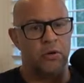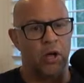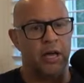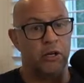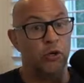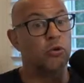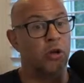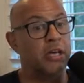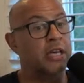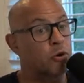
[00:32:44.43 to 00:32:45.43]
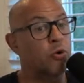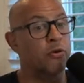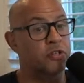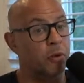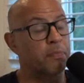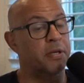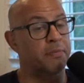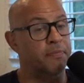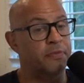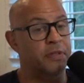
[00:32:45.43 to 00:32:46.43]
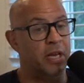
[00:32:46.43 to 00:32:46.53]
like, looked like he could have stopped him.